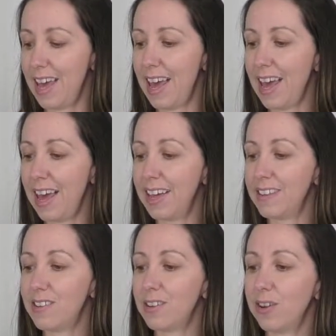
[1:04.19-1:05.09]

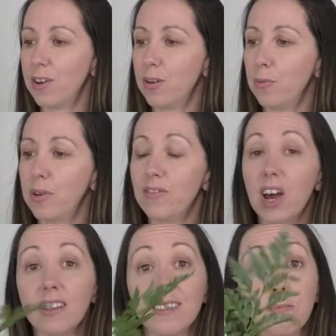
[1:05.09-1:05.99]
And we've
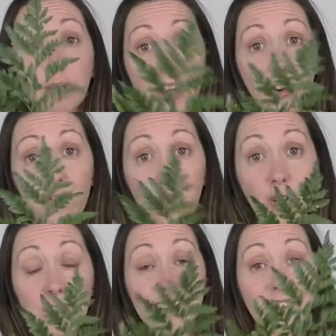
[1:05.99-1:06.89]
got some baker
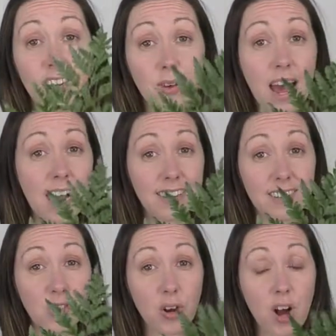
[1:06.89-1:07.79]
fern that's going to act
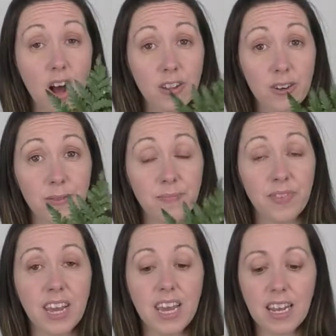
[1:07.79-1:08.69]
as our collar.
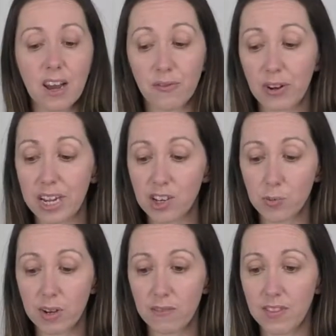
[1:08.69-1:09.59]
Now for each
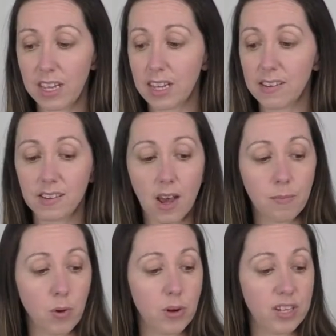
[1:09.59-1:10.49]
one of these,
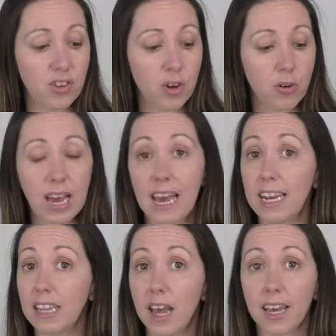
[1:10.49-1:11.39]
I'm going to go ahead
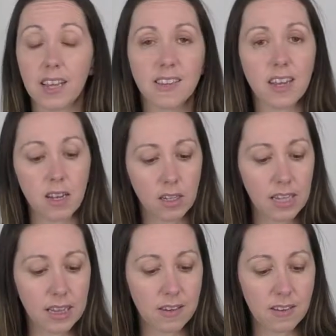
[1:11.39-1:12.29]
and, like I said,
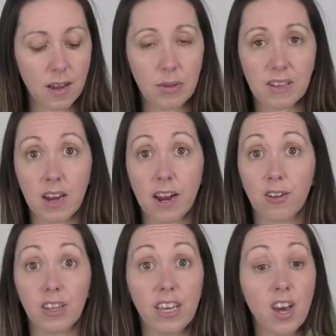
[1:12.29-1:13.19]
clean the stem
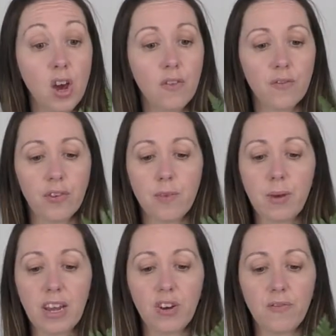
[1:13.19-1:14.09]
entirely. For the
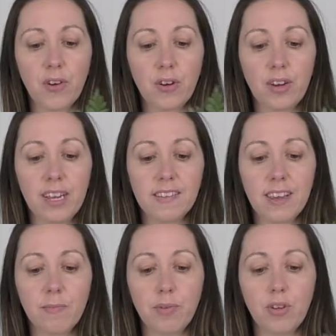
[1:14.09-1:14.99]
baker fern
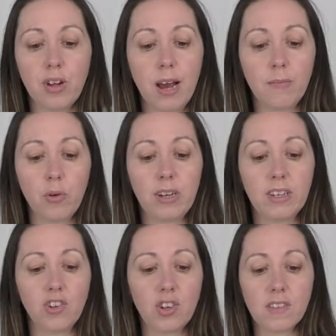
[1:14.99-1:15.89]
example, I'm going
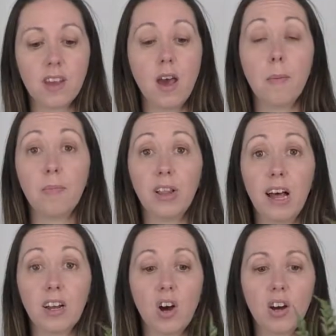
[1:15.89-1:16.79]
to just
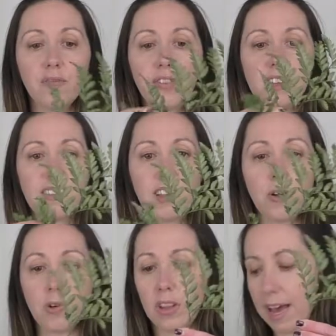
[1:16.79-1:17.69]
pluck off these
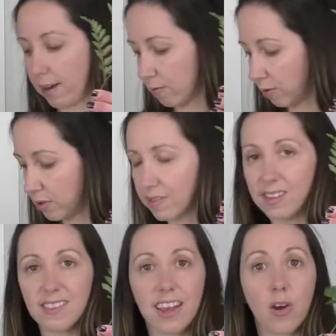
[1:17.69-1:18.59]
lower laterals
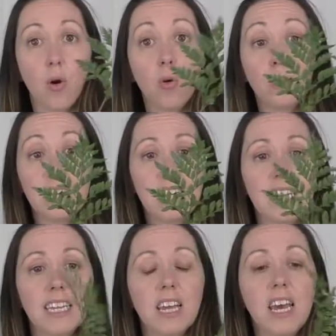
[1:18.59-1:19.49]
since I only
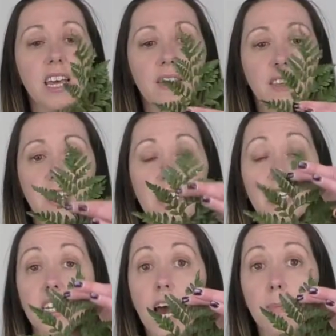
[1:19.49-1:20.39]
need the
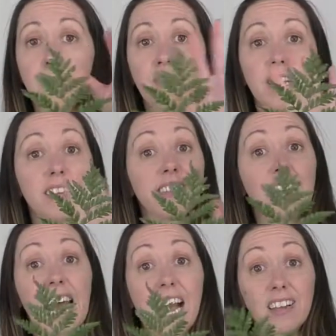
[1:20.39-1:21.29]
top of it. It's
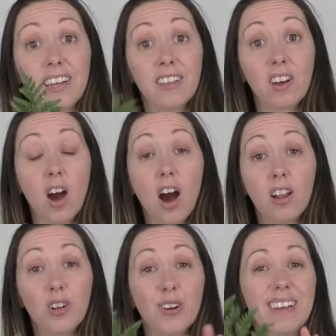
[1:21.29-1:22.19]
going to act like the
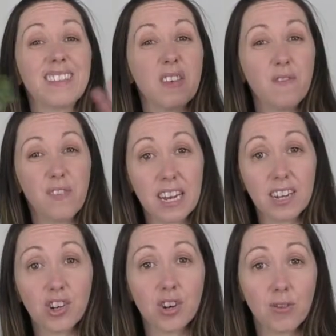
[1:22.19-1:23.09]
collar as the
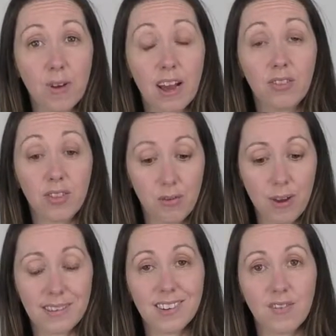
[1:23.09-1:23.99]
finish around the
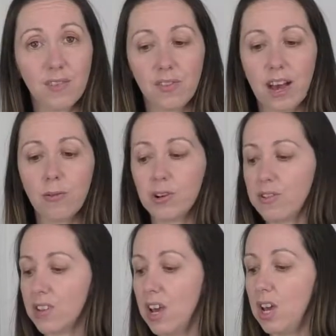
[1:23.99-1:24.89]
rest of the
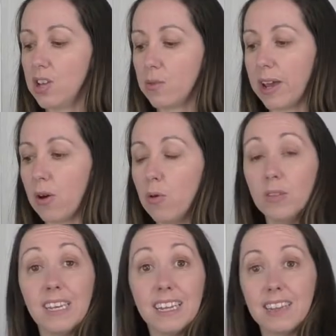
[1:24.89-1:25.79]
flowers. So I
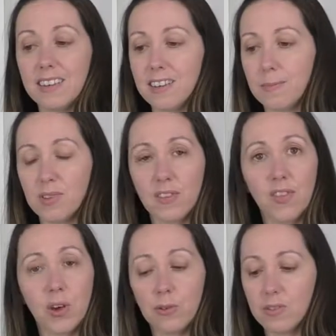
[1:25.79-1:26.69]
only need the tips of
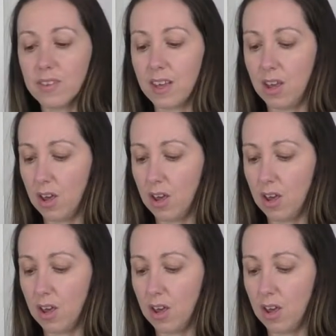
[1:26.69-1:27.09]
those.